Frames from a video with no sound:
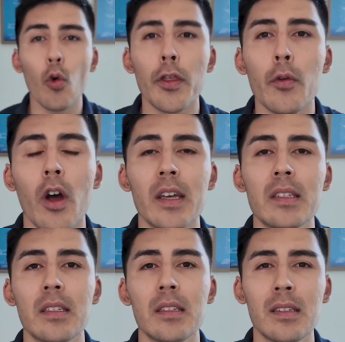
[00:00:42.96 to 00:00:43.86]
It
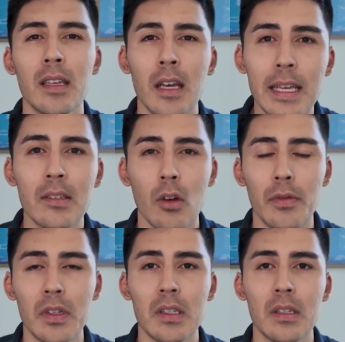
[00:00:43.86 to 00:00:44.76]
authorises police
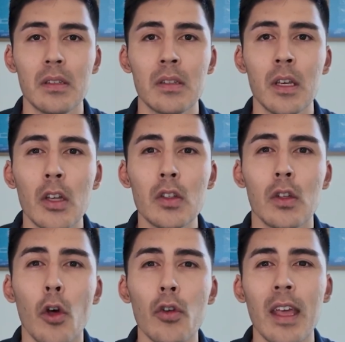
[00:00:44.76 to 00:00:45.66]
officers
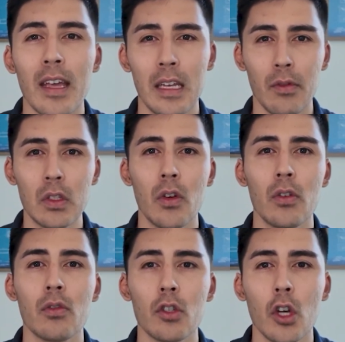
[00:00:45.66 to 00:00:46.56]
to locate and
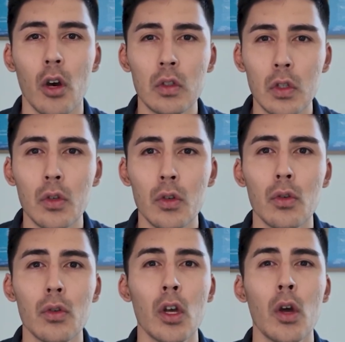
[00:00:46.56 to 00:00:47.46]
return your child to
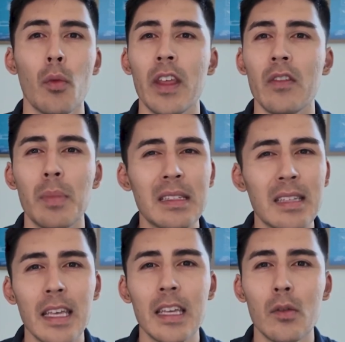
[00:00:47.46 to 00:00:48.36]
you when they've been
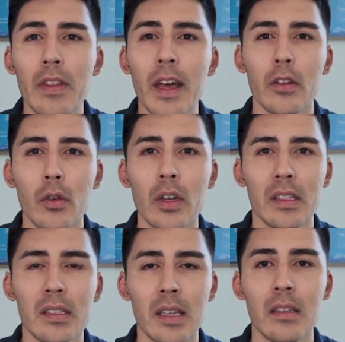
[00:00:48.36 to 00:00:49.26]
taken without your
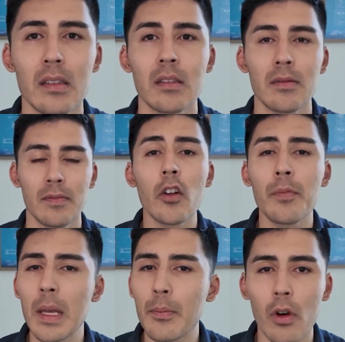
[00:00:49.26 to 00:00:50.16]
consent. A lot
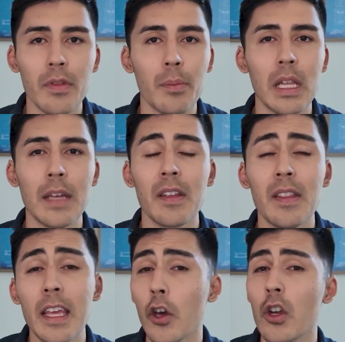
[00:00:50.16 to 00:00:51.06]
of people are of the belief
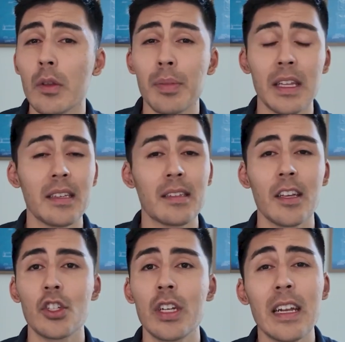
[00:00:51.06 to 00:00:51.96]
that they can go to the police
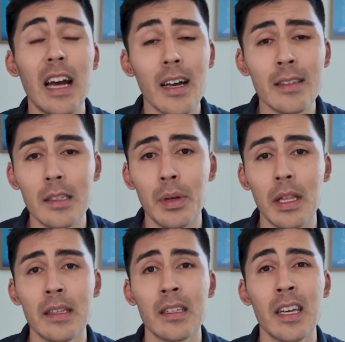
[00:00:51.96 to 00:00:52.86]
station and ask the
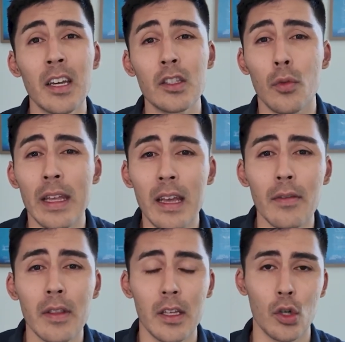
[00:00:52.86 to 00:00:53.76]
police to
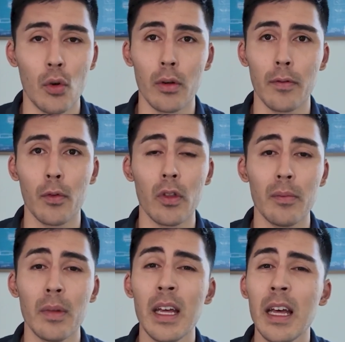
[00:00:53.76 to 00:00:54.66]
recover their children for
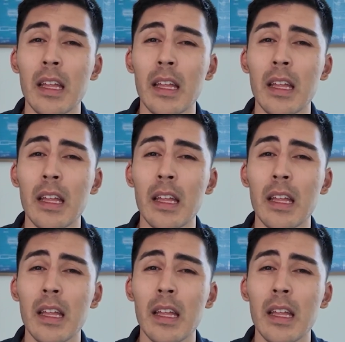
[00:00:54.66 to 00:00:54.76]
them.